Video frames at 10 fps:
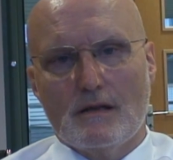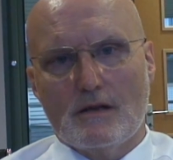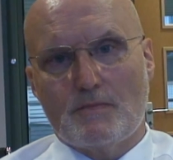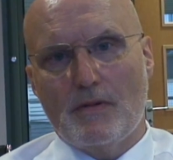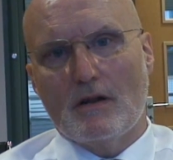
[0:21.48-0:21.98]

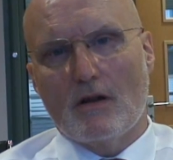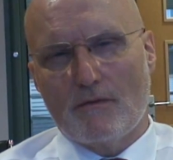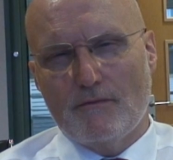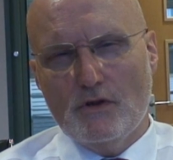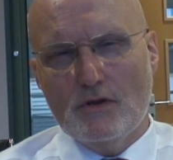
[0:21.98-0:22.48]
There's been a lot
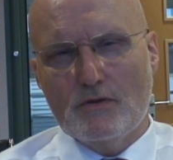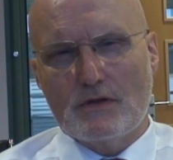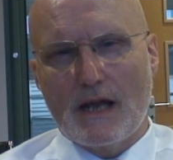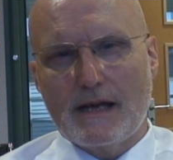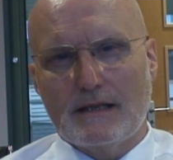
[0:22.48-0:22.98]
of
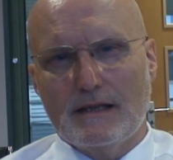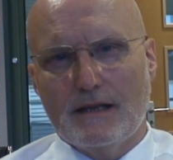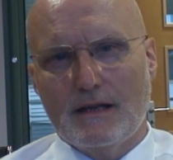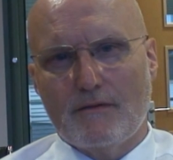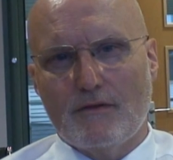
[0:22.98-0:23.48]
news
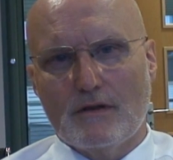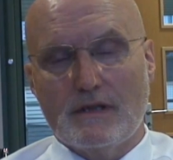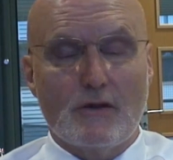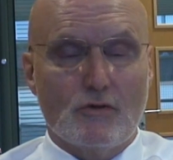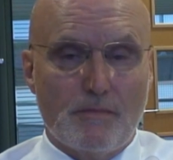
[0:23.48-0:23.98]
lately of the
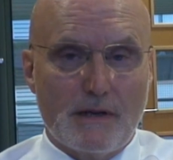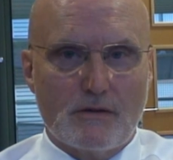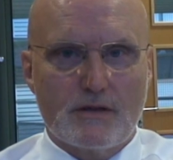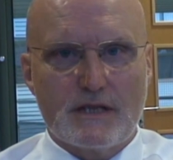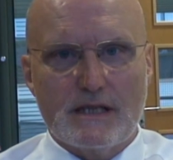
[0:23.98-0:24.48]
Daniel
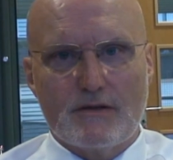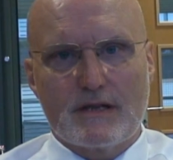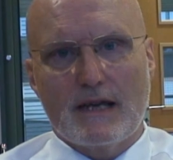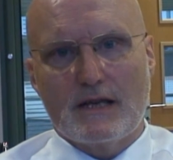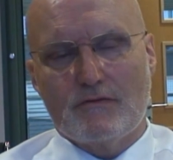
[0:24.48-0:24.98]
Pelker Serious
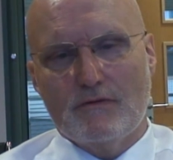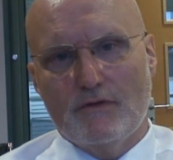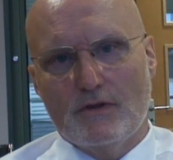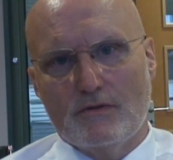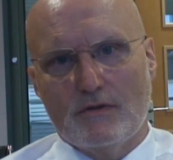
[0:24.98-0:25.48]
Case
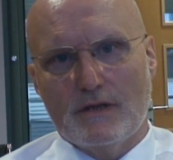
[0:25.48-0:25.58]
Review,